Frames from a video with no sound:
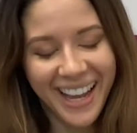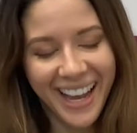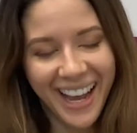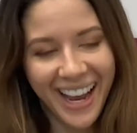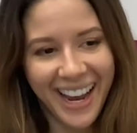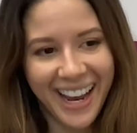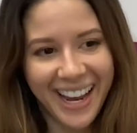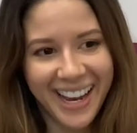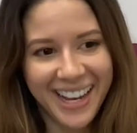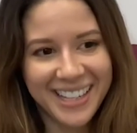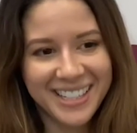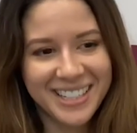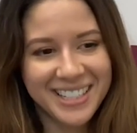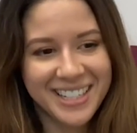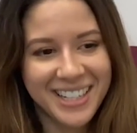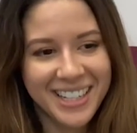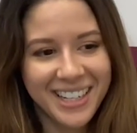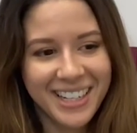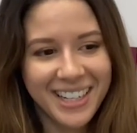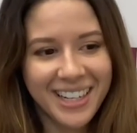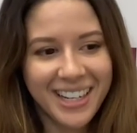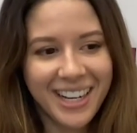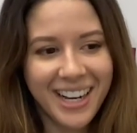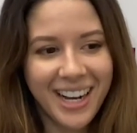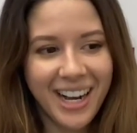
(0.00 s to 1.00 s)
And
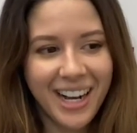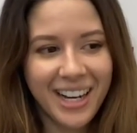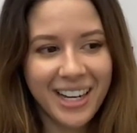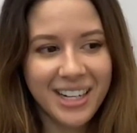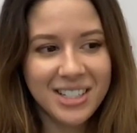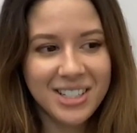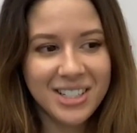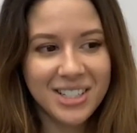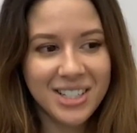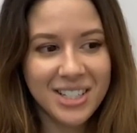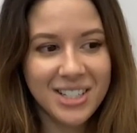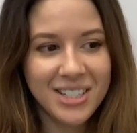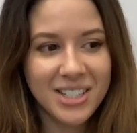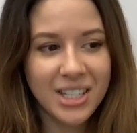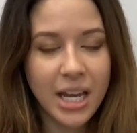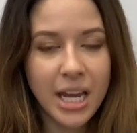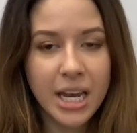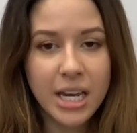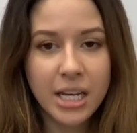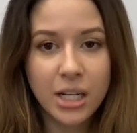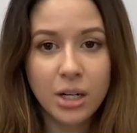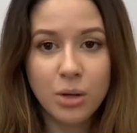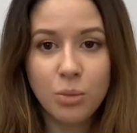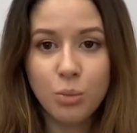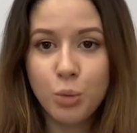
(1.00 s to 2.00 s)
she's
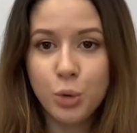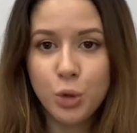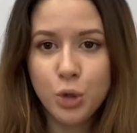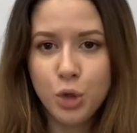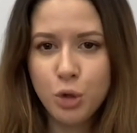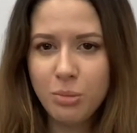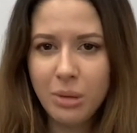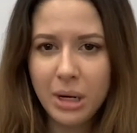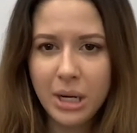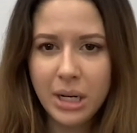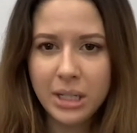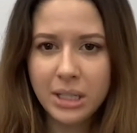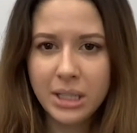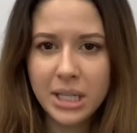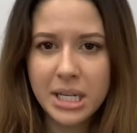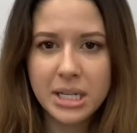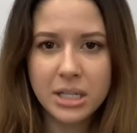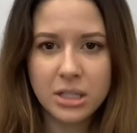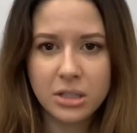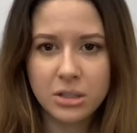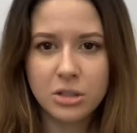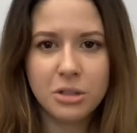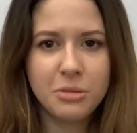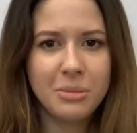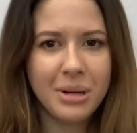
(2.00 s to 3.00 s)
like, would you mind,
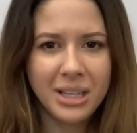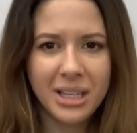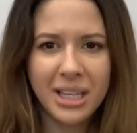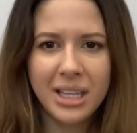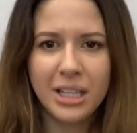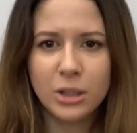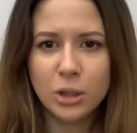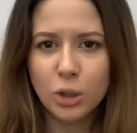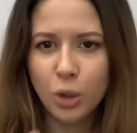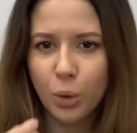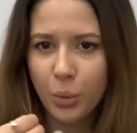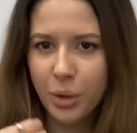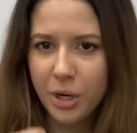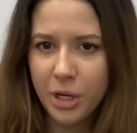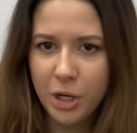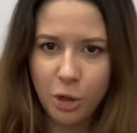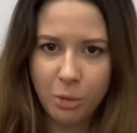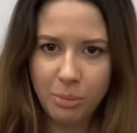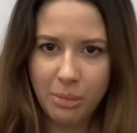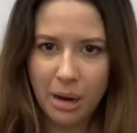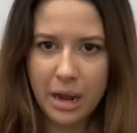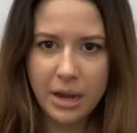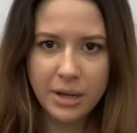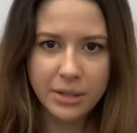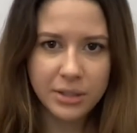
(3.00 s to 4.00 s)
like, do you mind, like, lowering
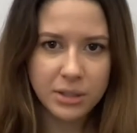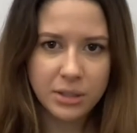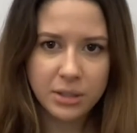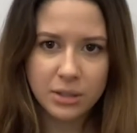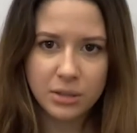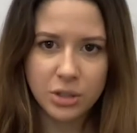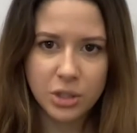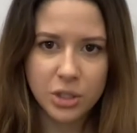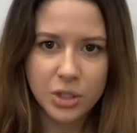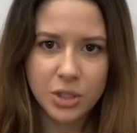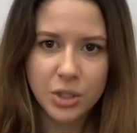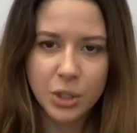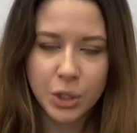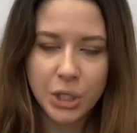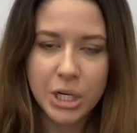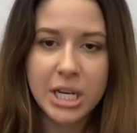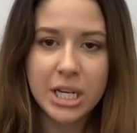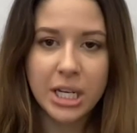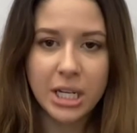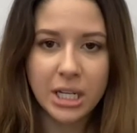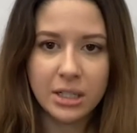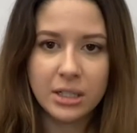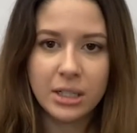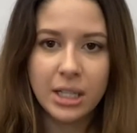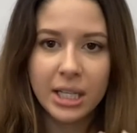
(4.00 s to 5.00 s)
your mask just so he
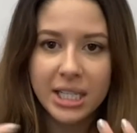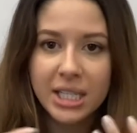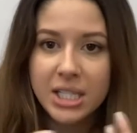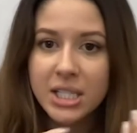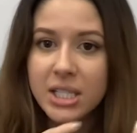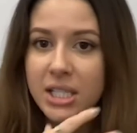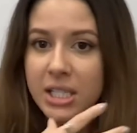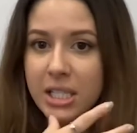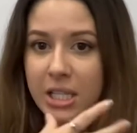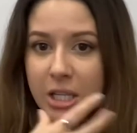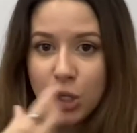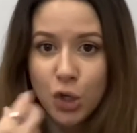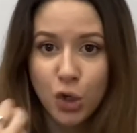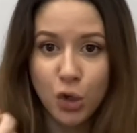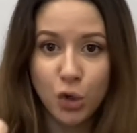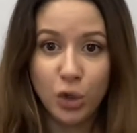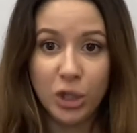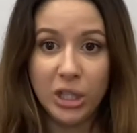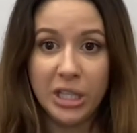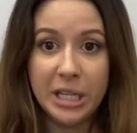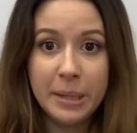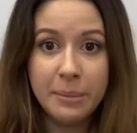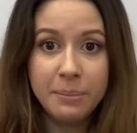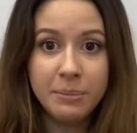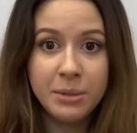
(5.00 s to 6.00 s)
can, like, see your
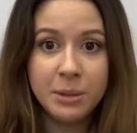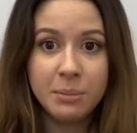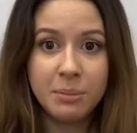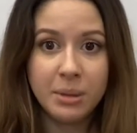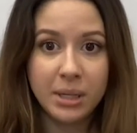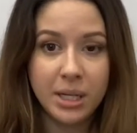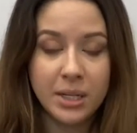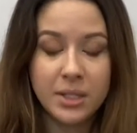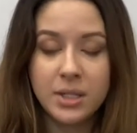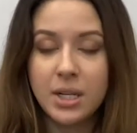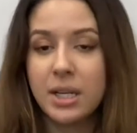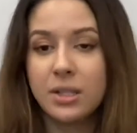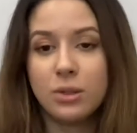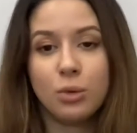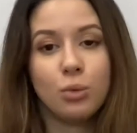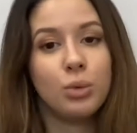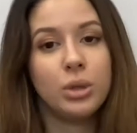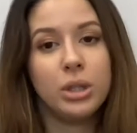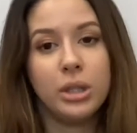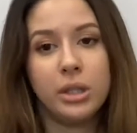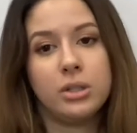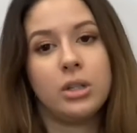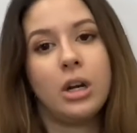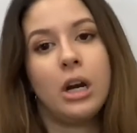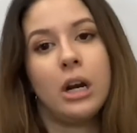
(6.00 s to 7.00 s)
lips because he has a
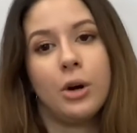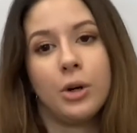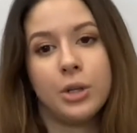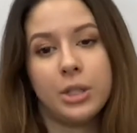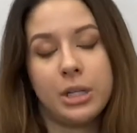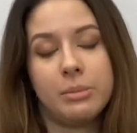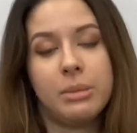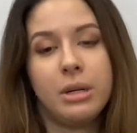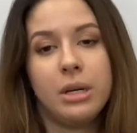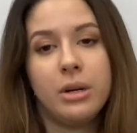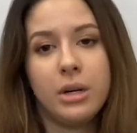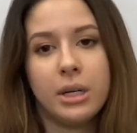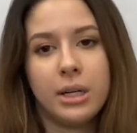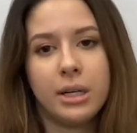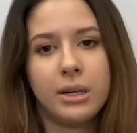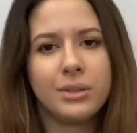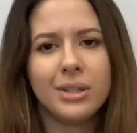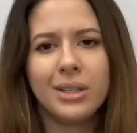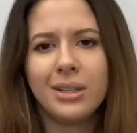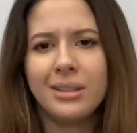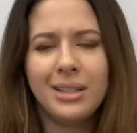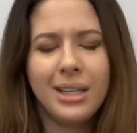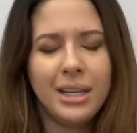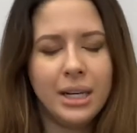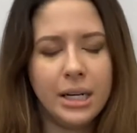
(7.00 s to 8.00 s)
really hard time hearing? And I
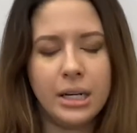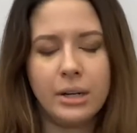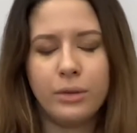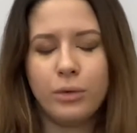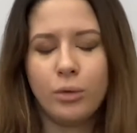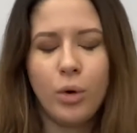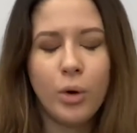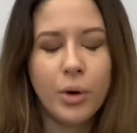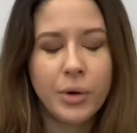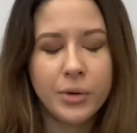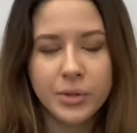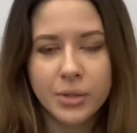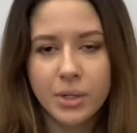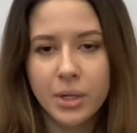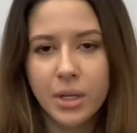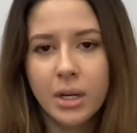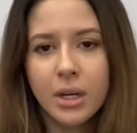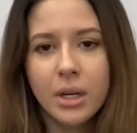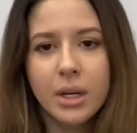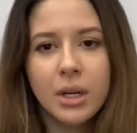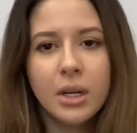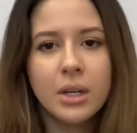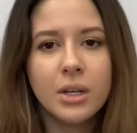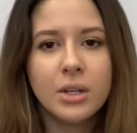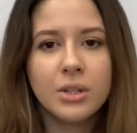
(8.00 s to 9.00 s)
was like, yeah, of course.
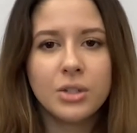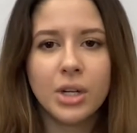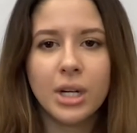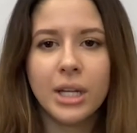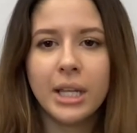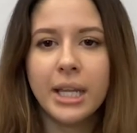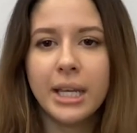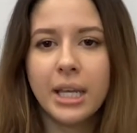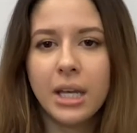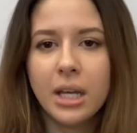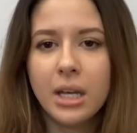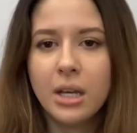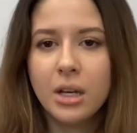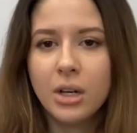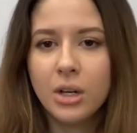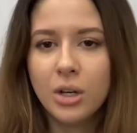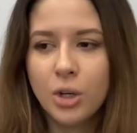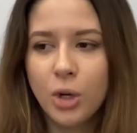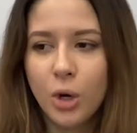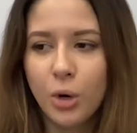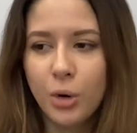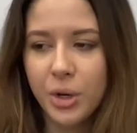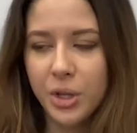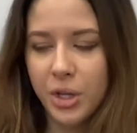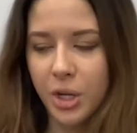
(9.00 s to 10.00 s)
So I, like,
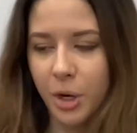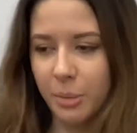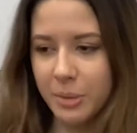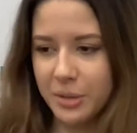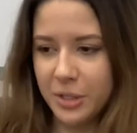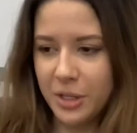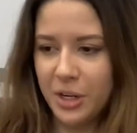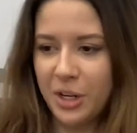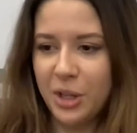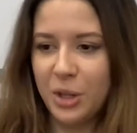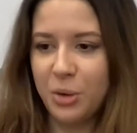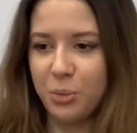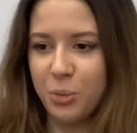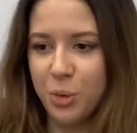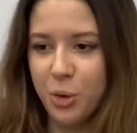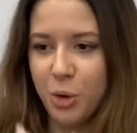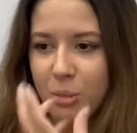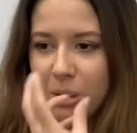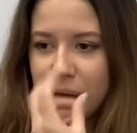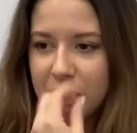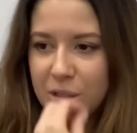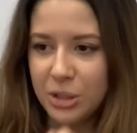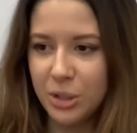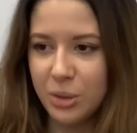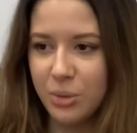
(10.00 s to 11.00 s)
go to the opposite end of the
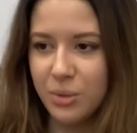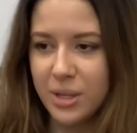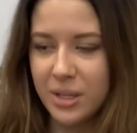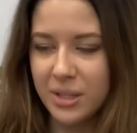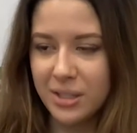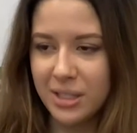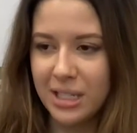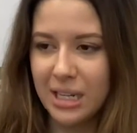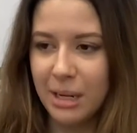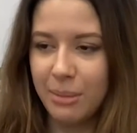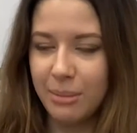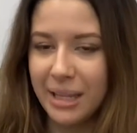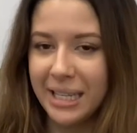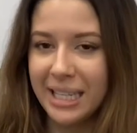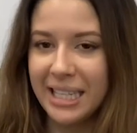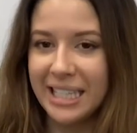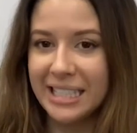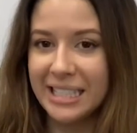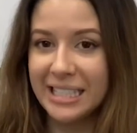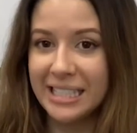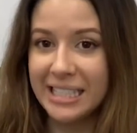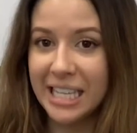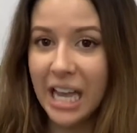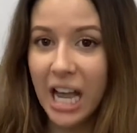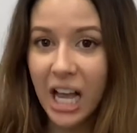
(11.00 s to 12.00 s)
room and do this, and I'm, like,
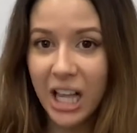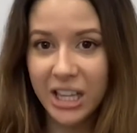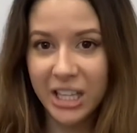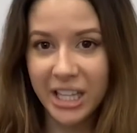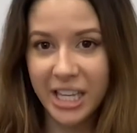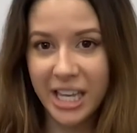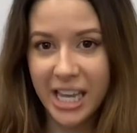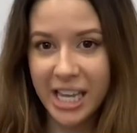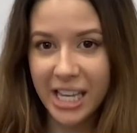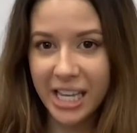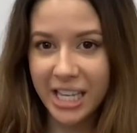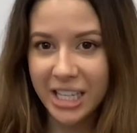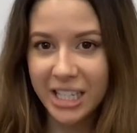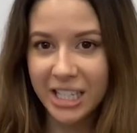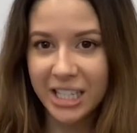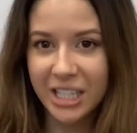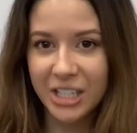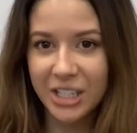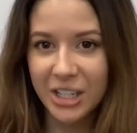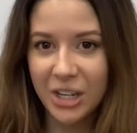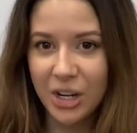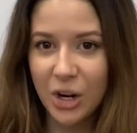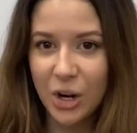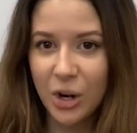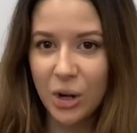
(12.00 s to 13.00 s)
yelling,
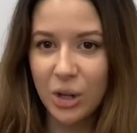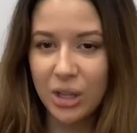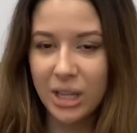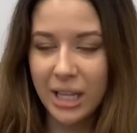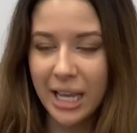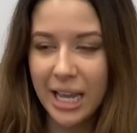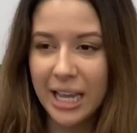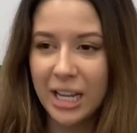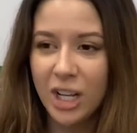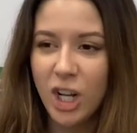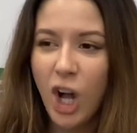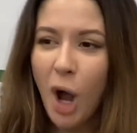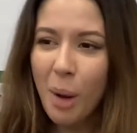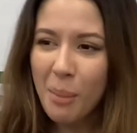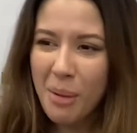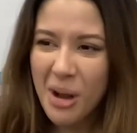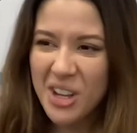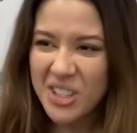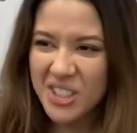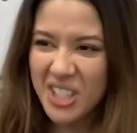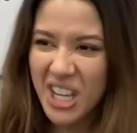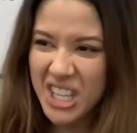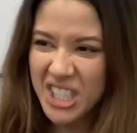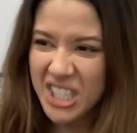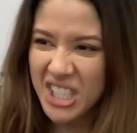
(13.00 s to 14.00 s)
you know, like, ¿Cómo
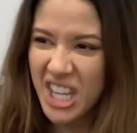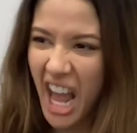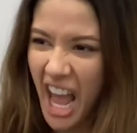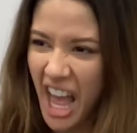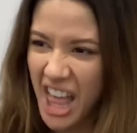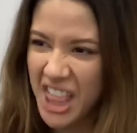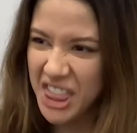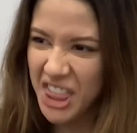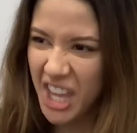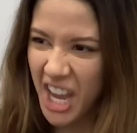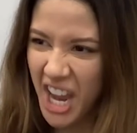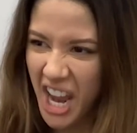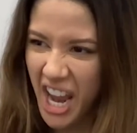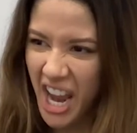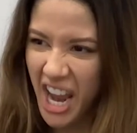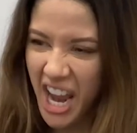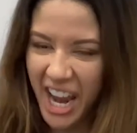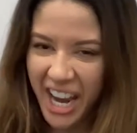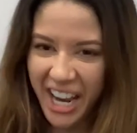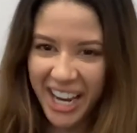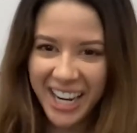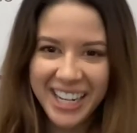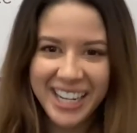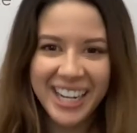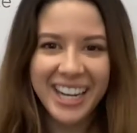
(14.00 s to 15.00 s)
se
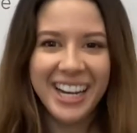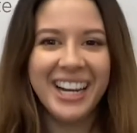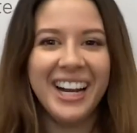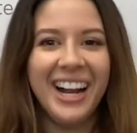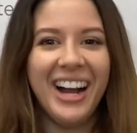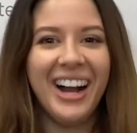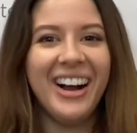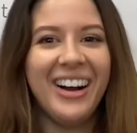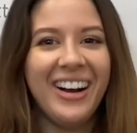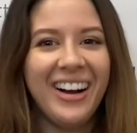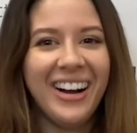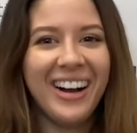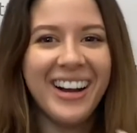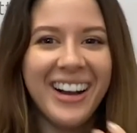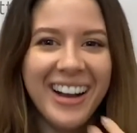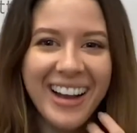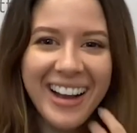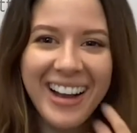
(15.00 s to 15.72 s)
siente? You know?